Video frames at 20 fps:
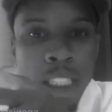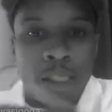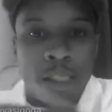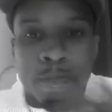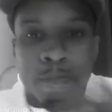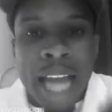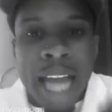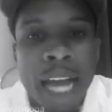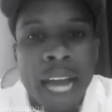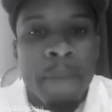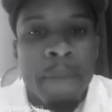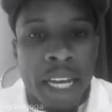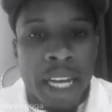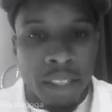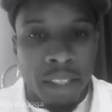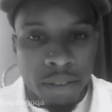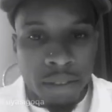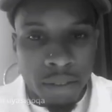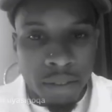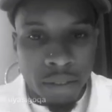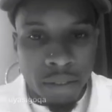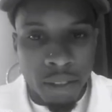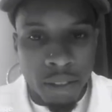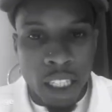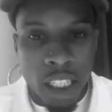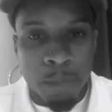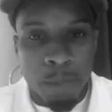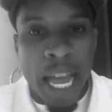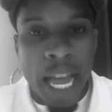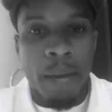black men.
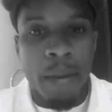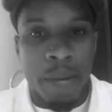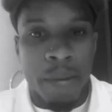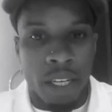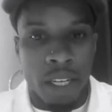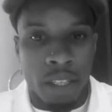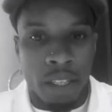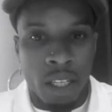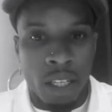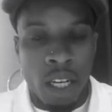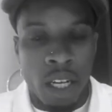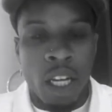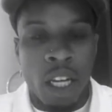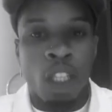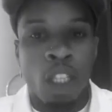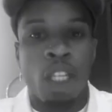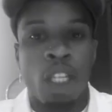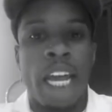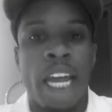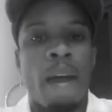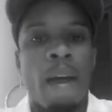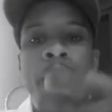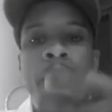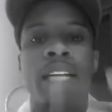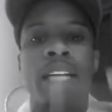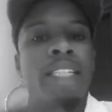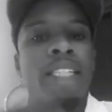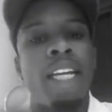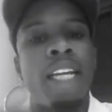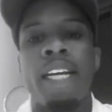It's black men. And I'm not
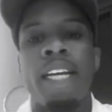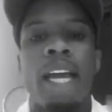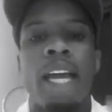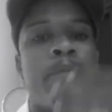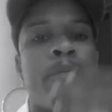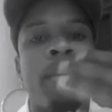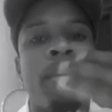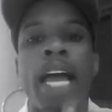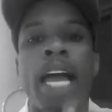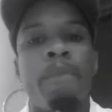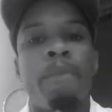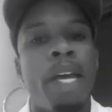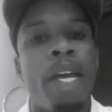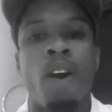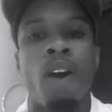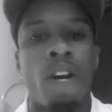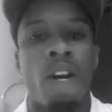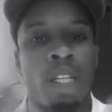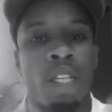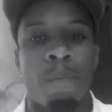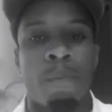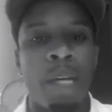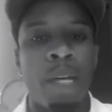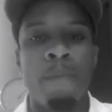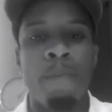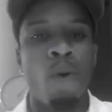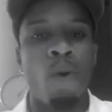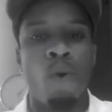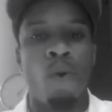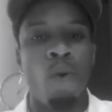saying that black men aren't the
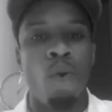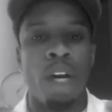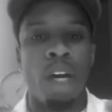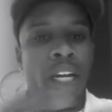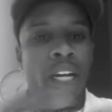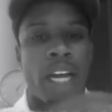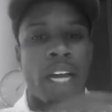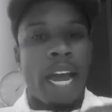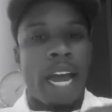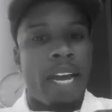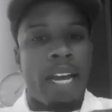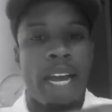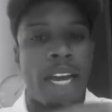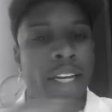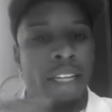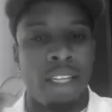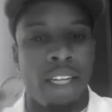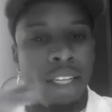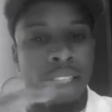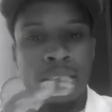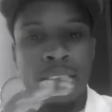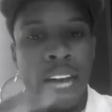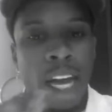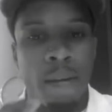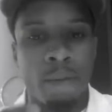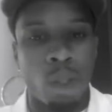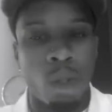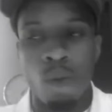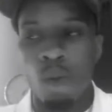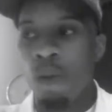people who, in
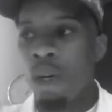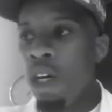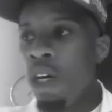times, who